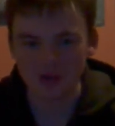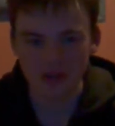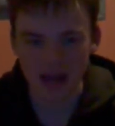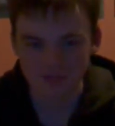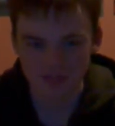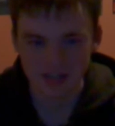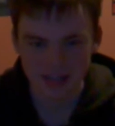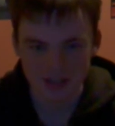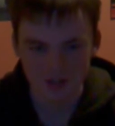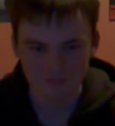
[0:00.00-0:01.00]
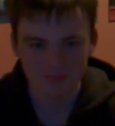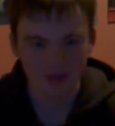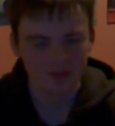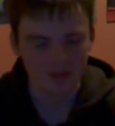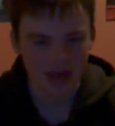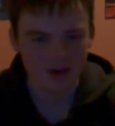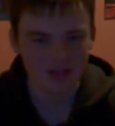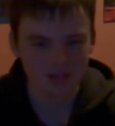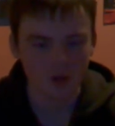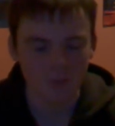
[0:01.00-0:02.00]
gratification. There
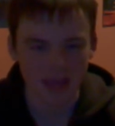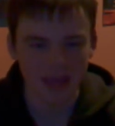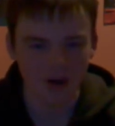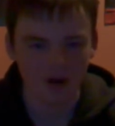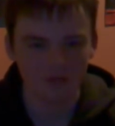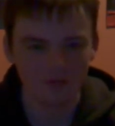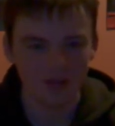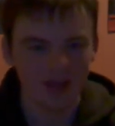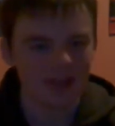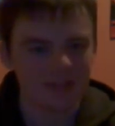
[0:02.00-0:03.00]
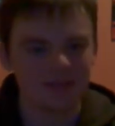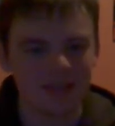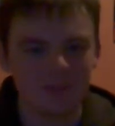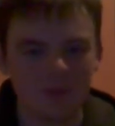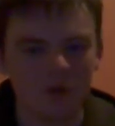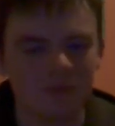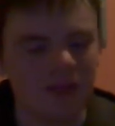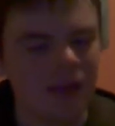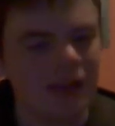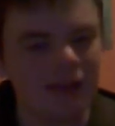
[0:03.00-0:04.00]
is your payoff. Steamboat.
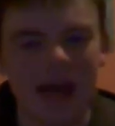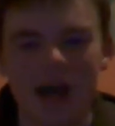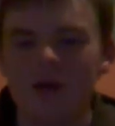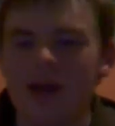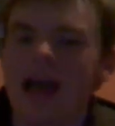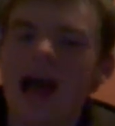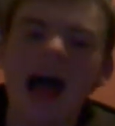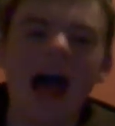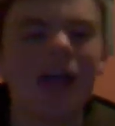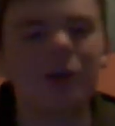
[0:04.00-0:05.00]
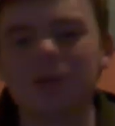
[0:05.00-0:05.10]
Now, I could